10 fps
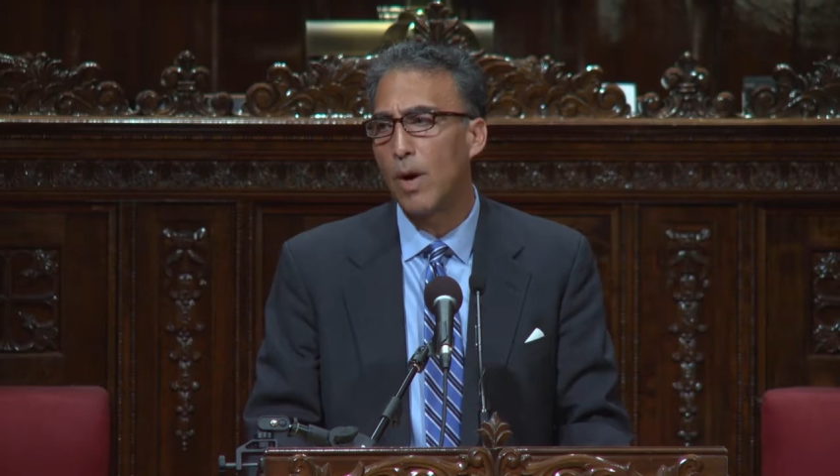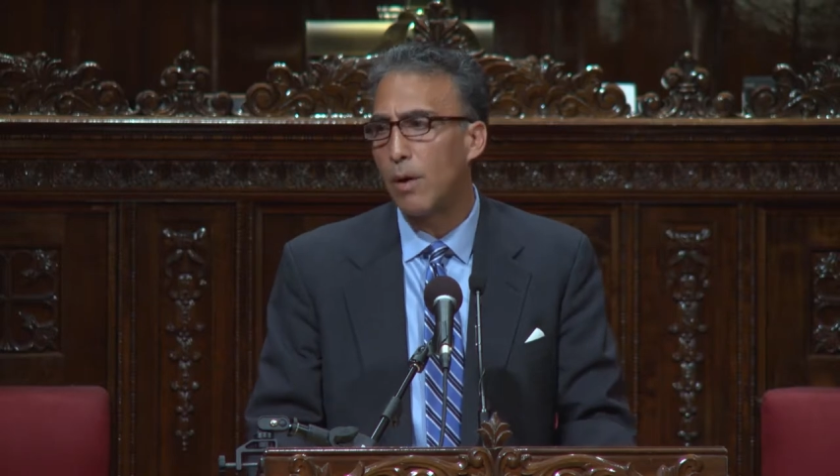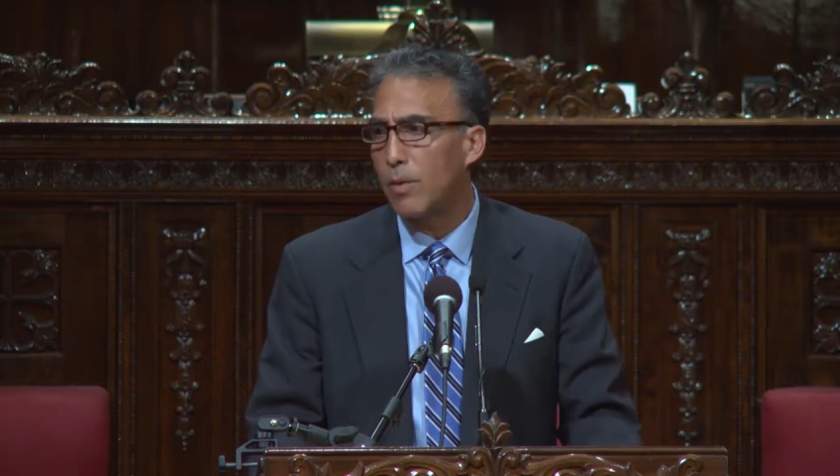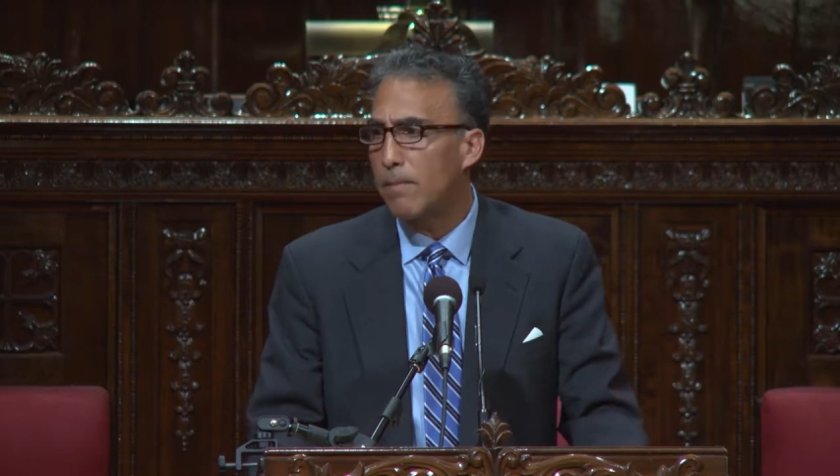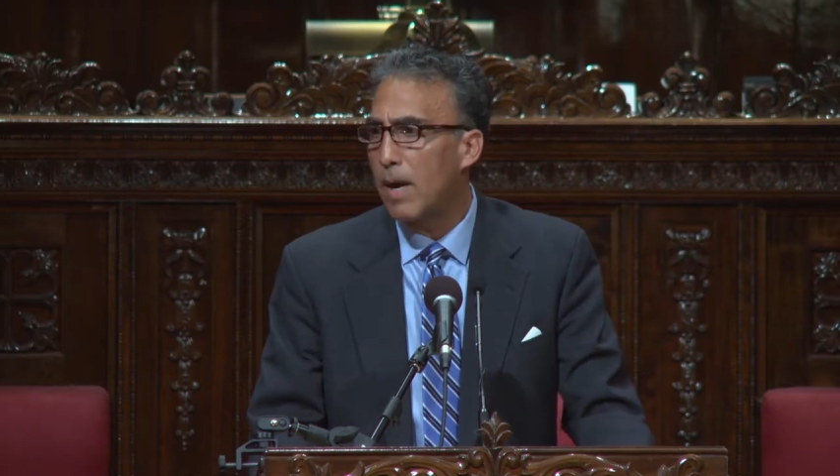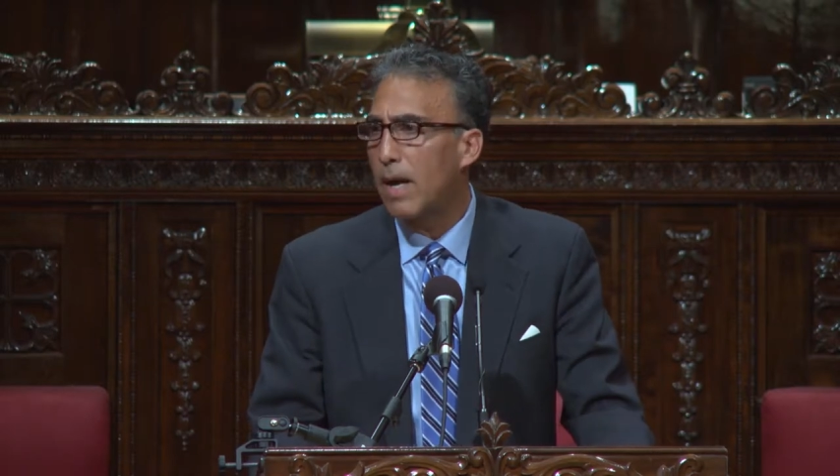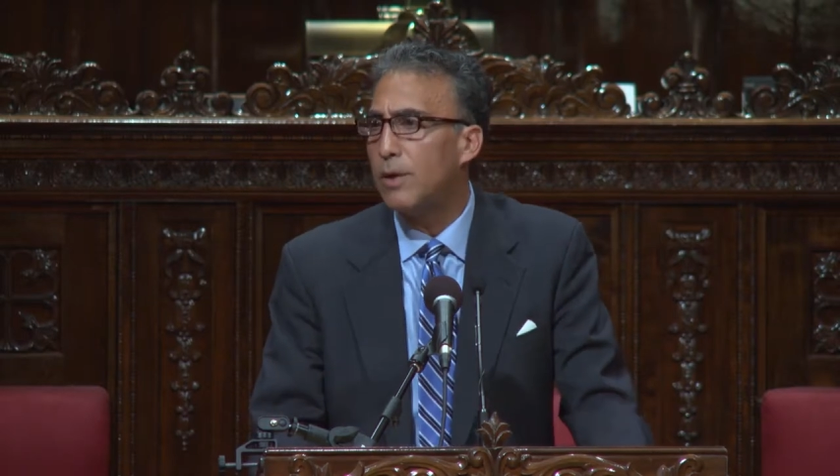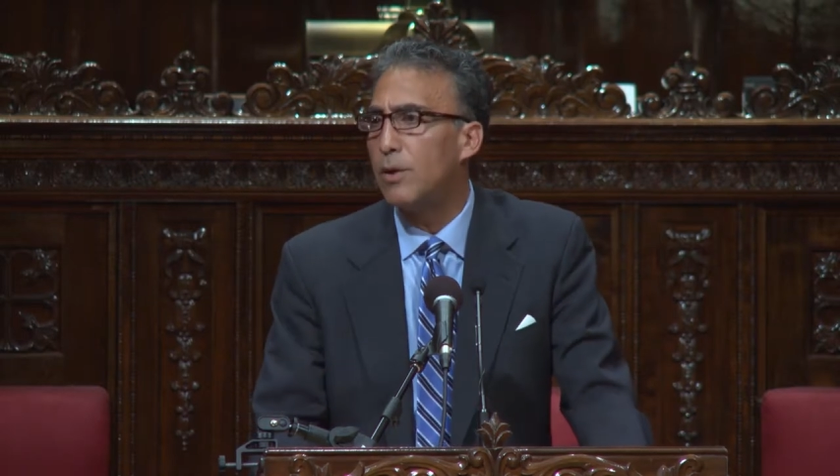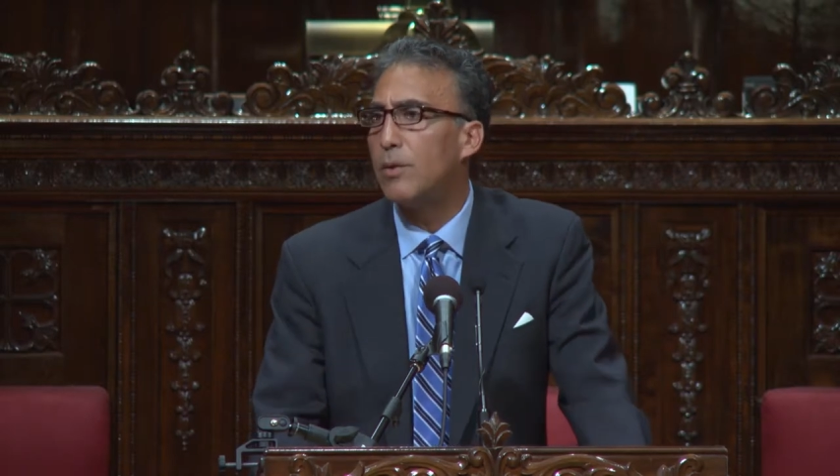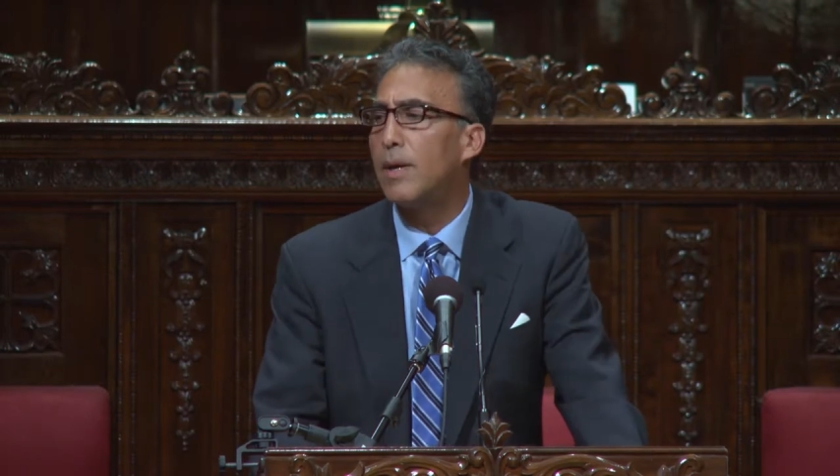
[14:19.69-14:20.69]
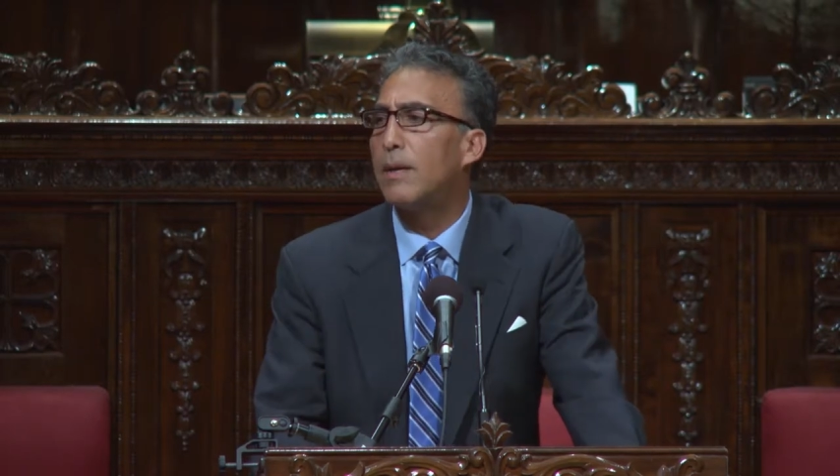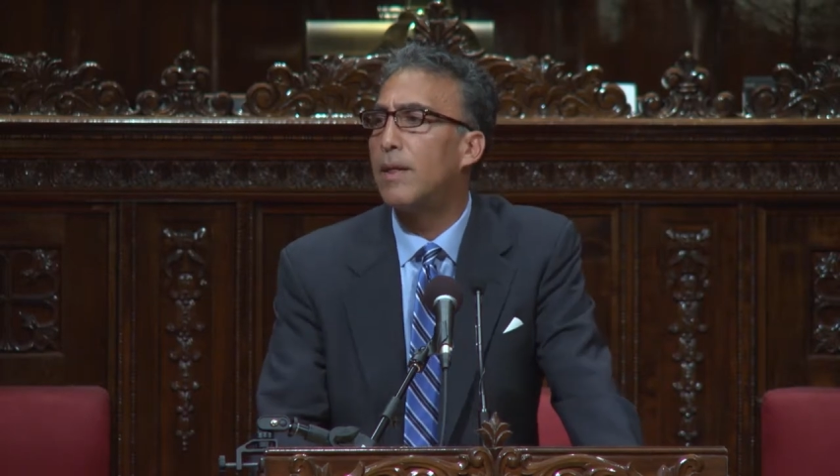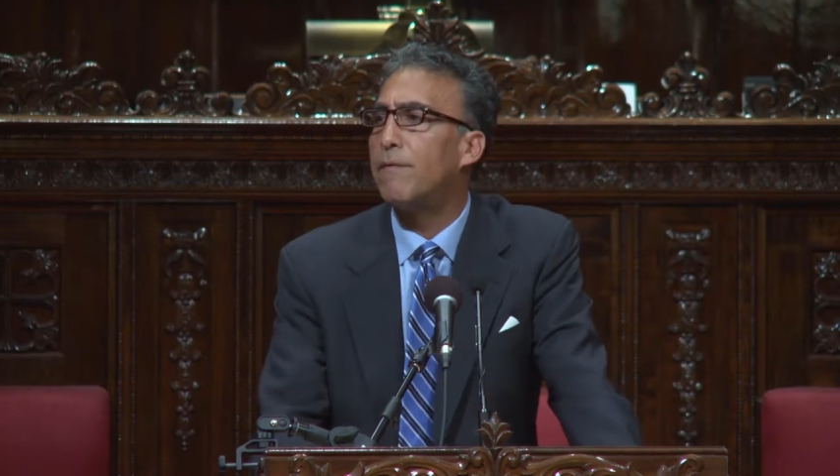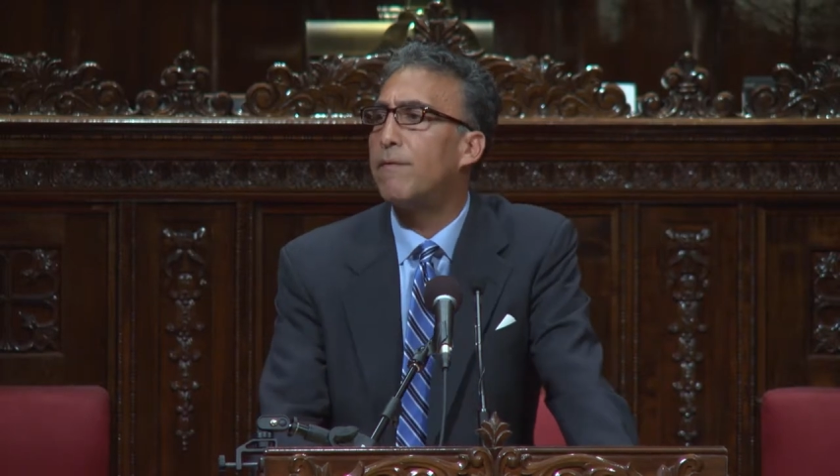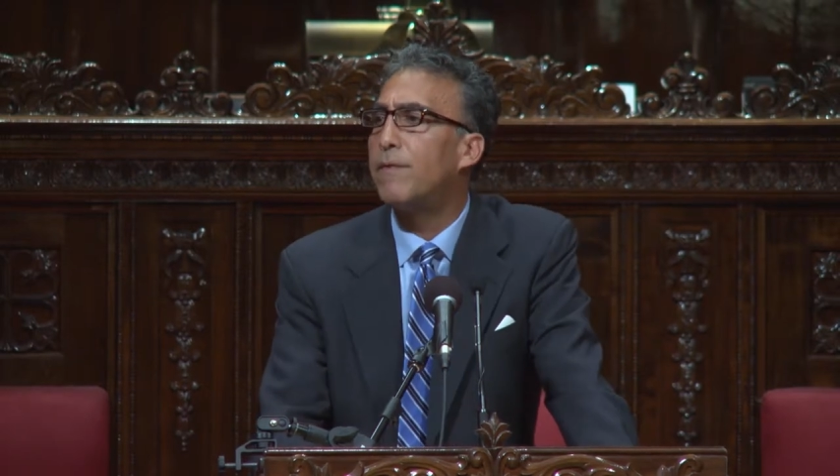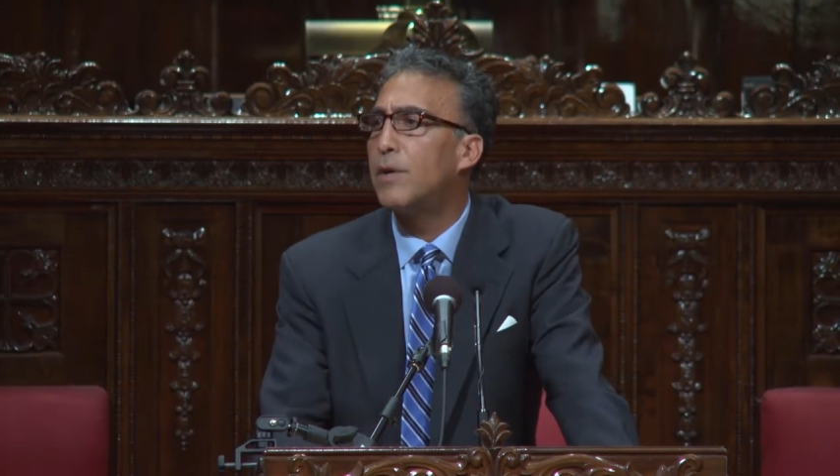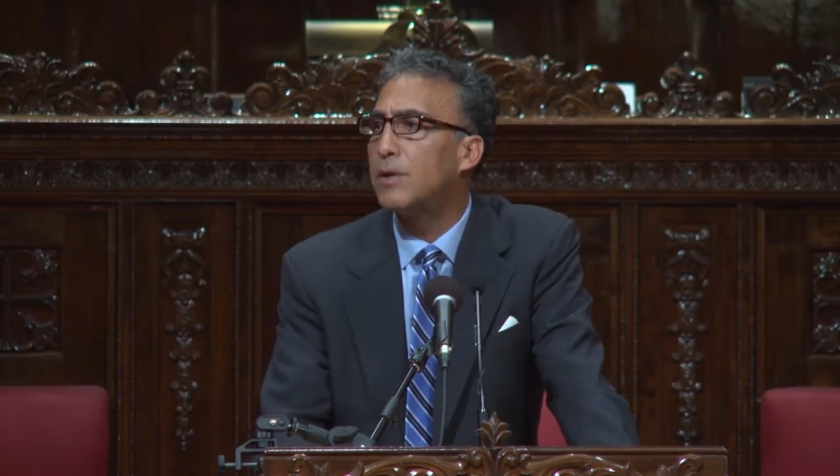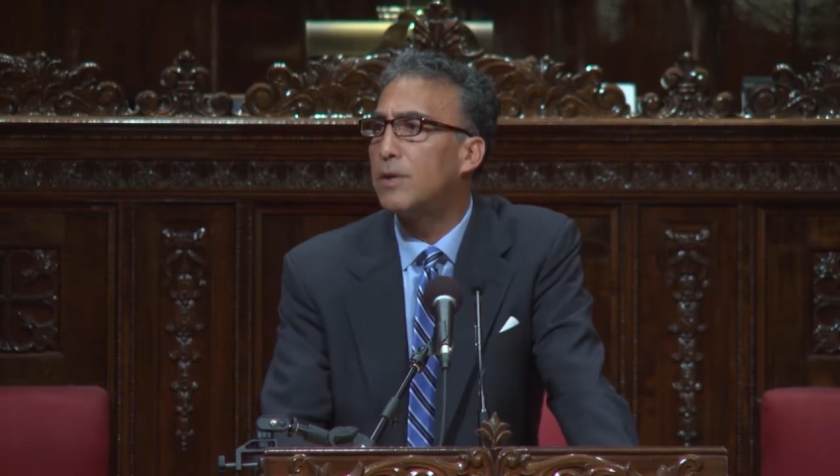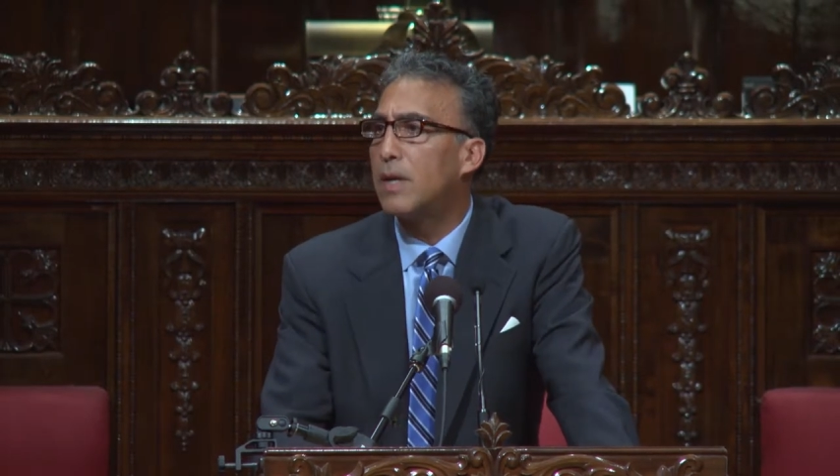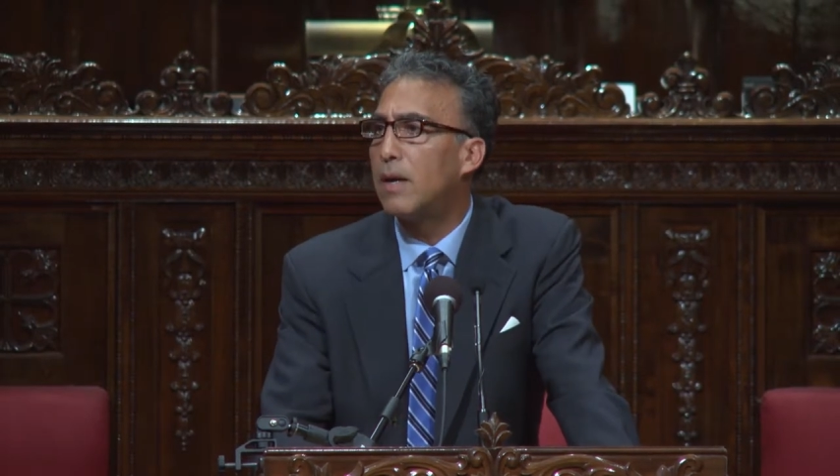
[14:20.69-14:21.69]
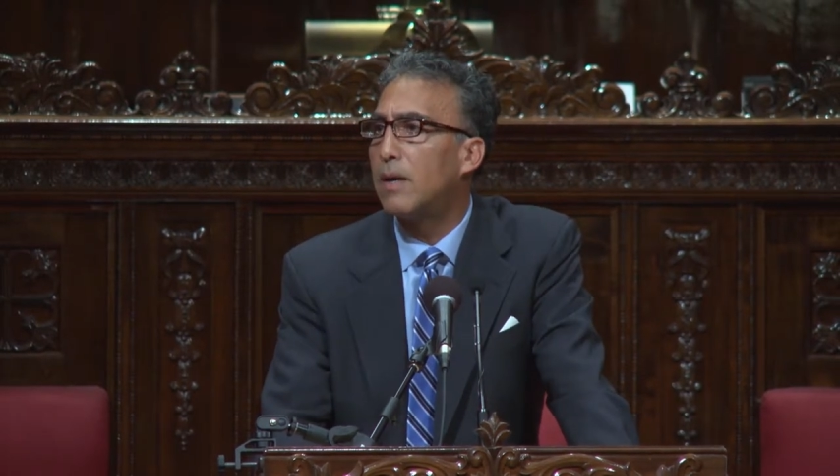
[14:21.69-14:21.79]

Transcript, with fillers: I'll remind you, that the first